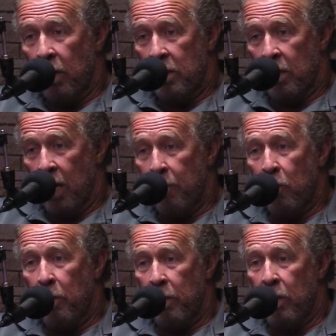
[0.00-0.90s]
Wow. So I'm
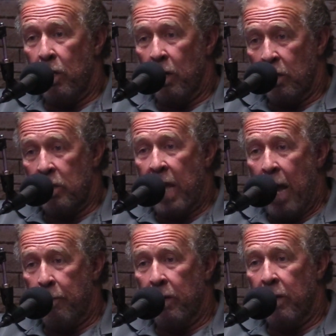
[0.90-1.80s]
going to be the youngest
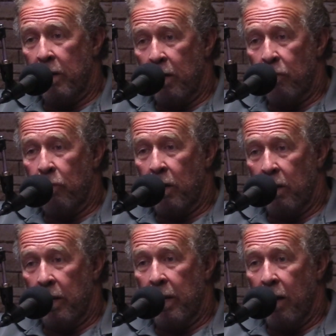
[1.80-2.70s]
captain in the history of
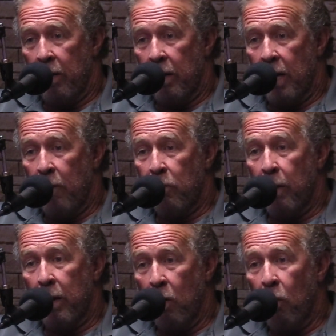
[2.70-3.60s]
L.A. County, and that was
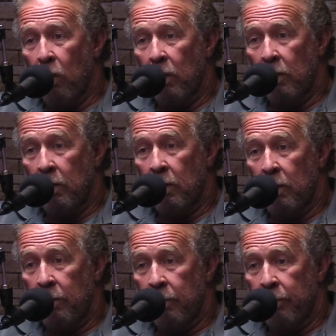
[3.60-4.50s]
my goal.
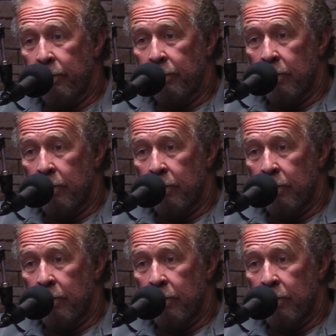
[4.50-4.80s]
Wow.